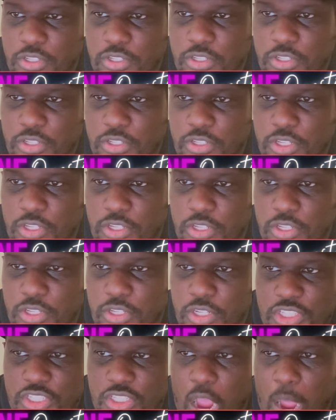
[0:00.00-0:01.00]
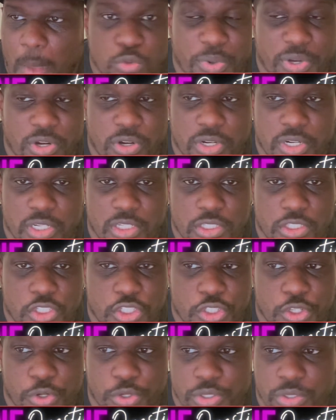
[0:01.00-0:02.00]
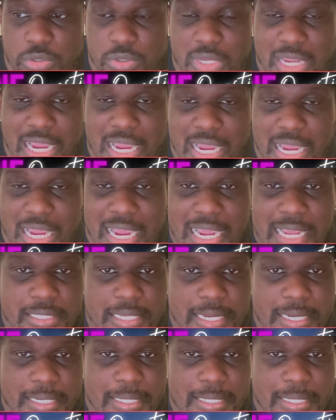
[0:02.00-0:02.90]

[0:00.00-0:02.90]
let's hop into what we're going to show you guys.